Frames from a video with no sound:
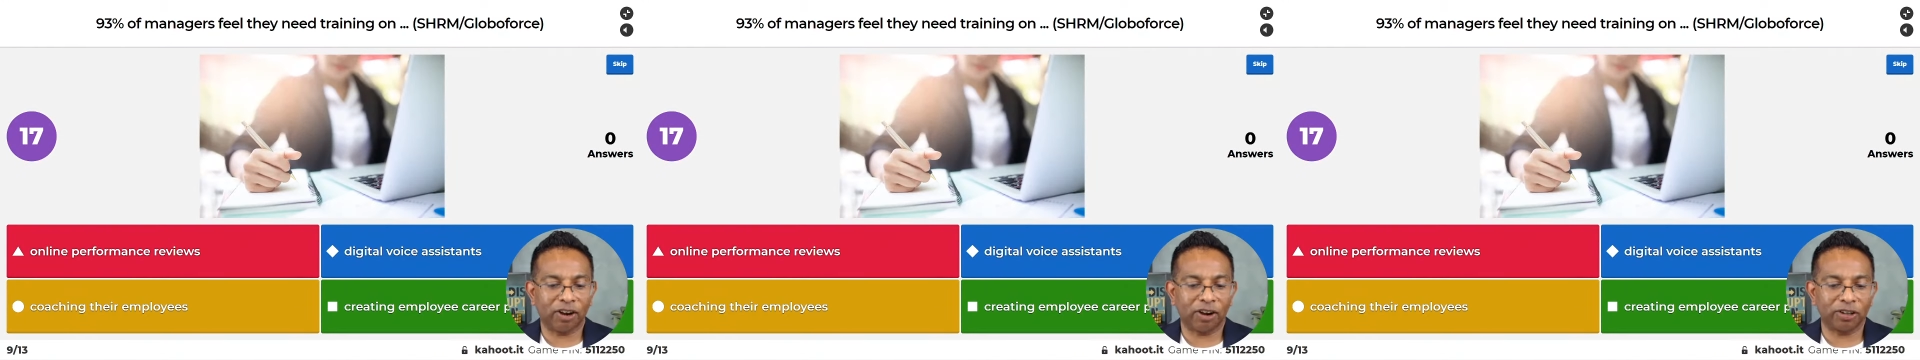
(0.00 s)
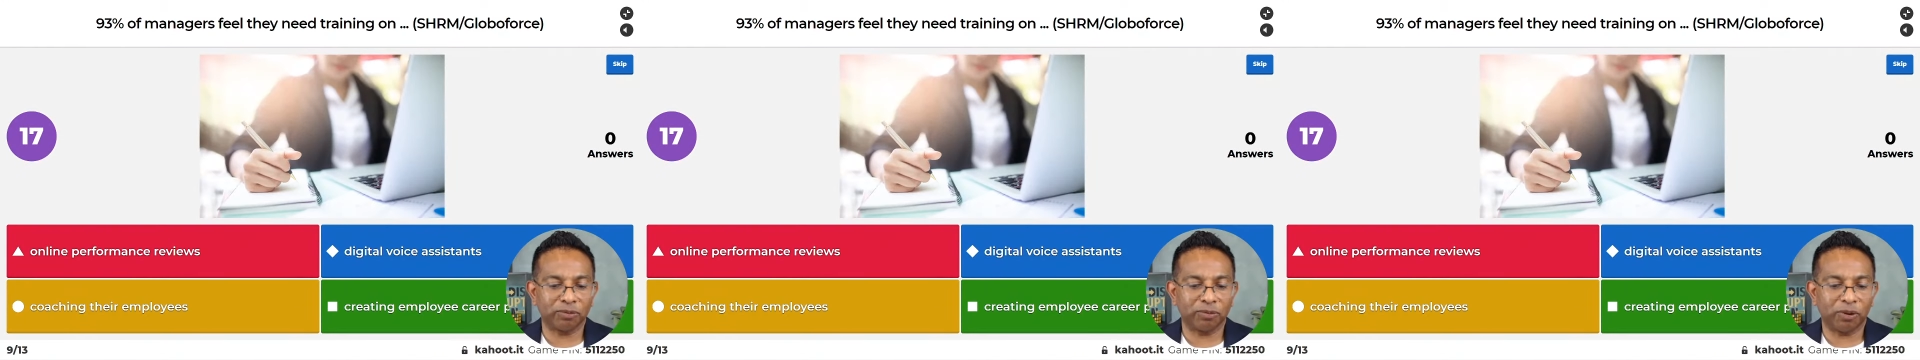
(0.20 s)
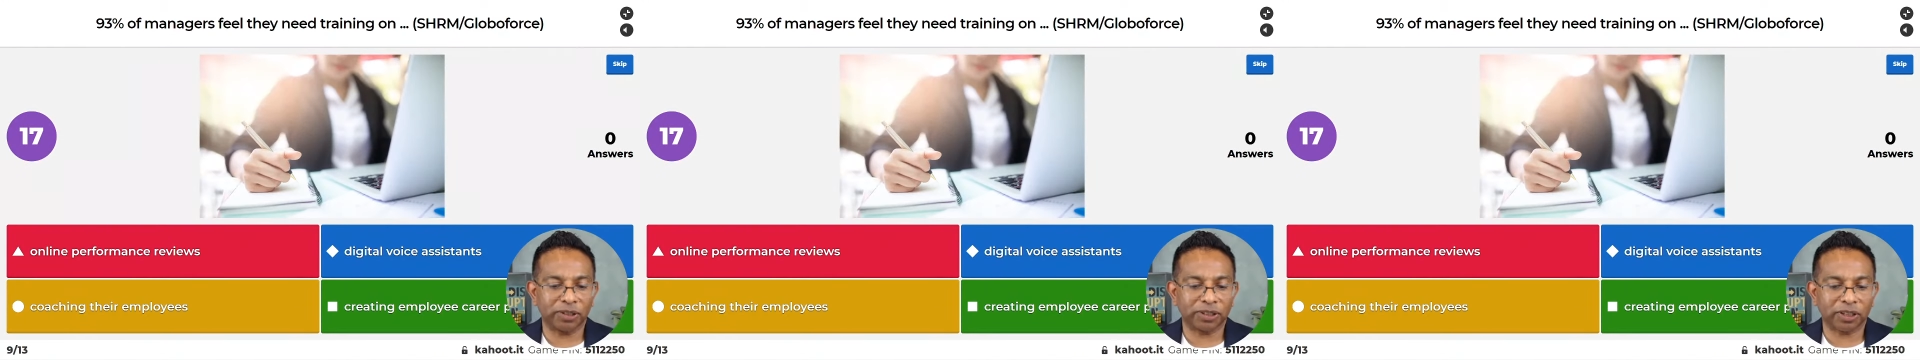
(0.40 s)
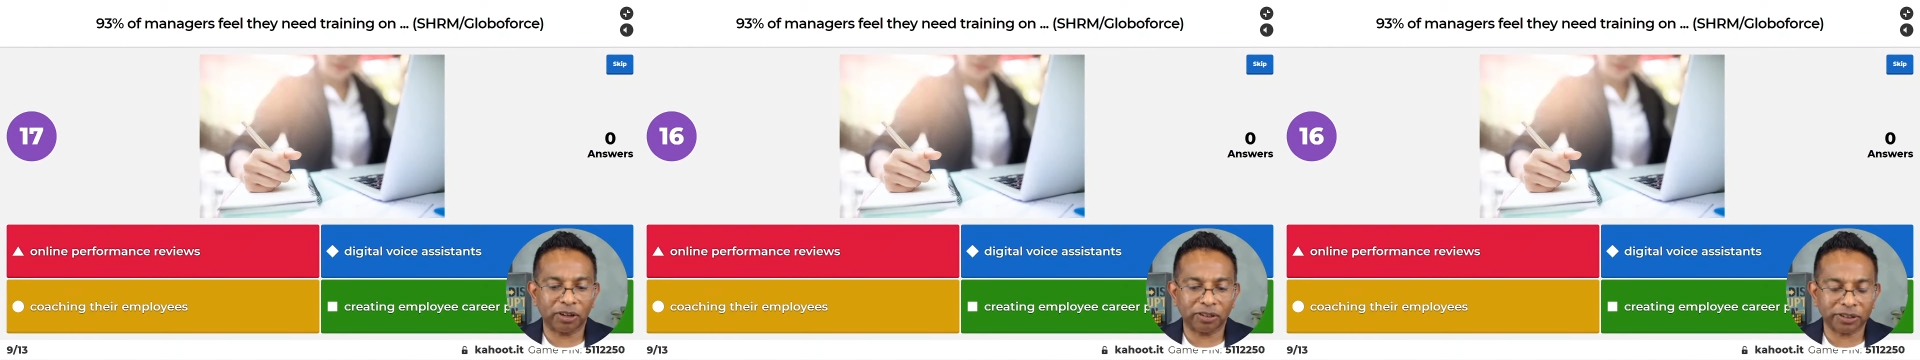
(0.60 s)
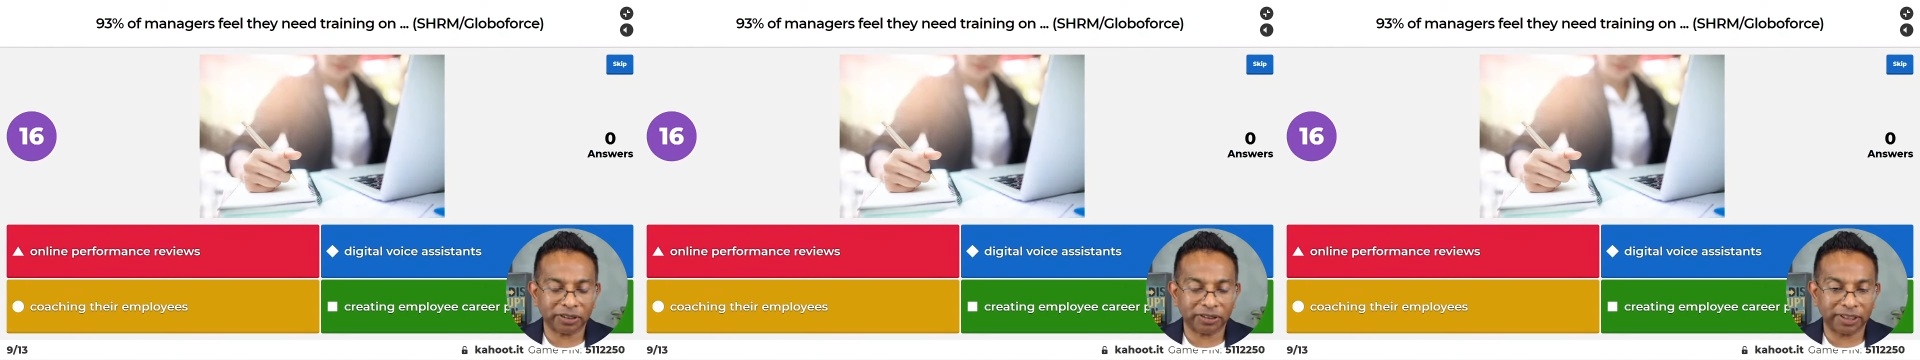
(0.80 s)
on what? Oh,
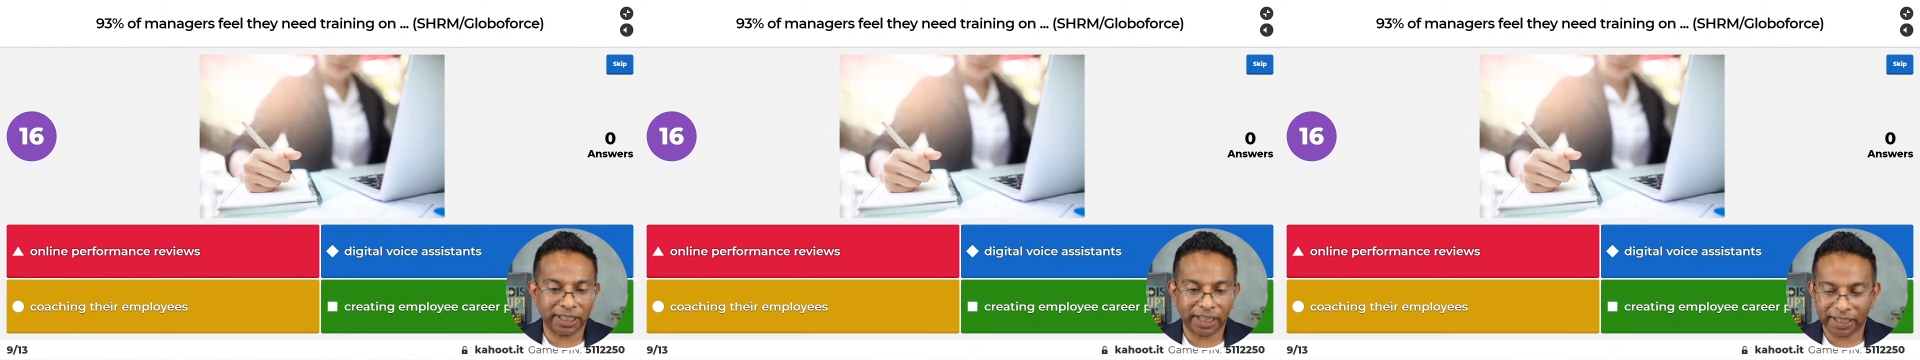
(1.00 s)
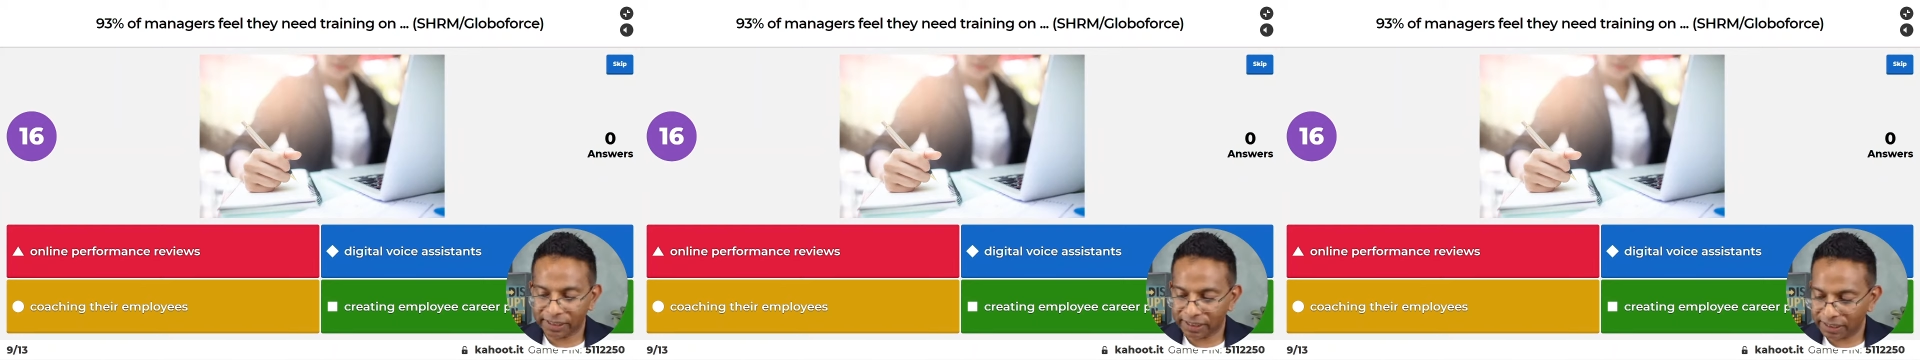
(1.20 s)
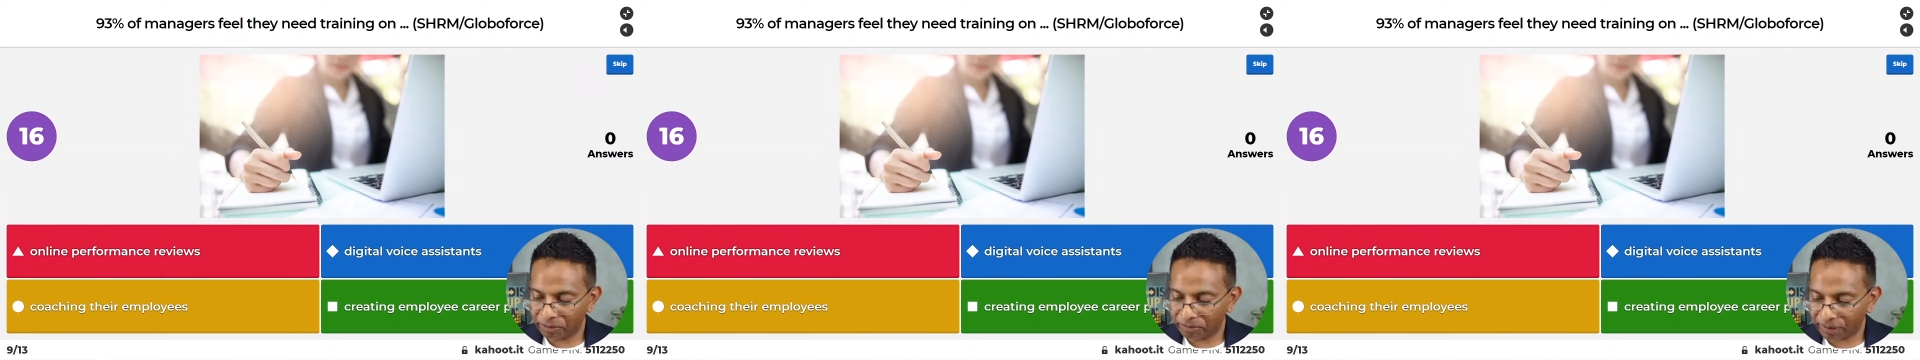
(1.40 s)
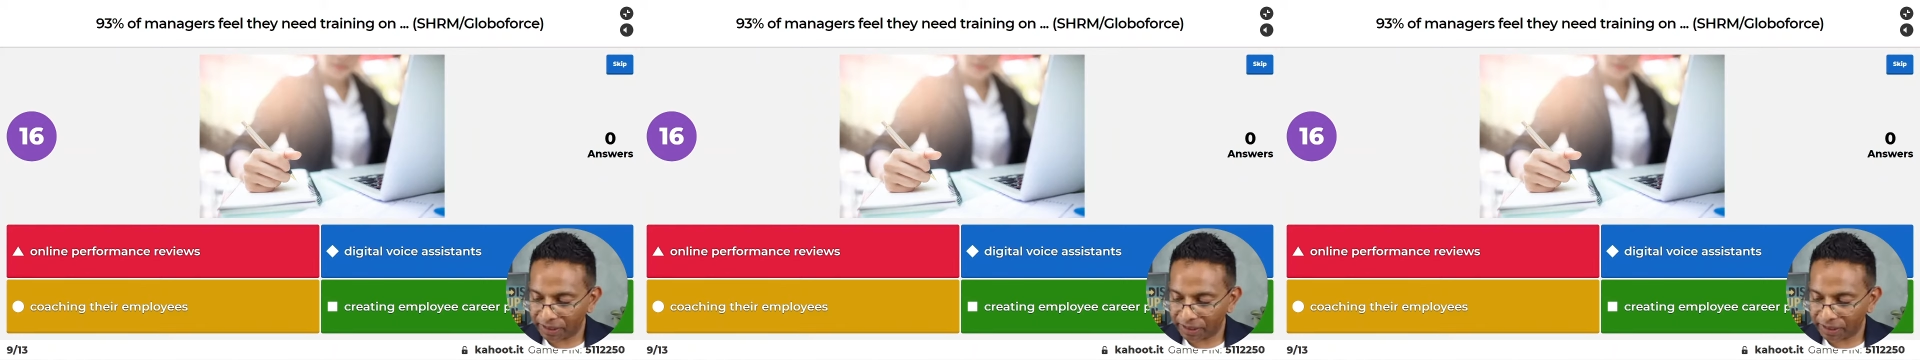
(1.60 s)
sorry, you can't see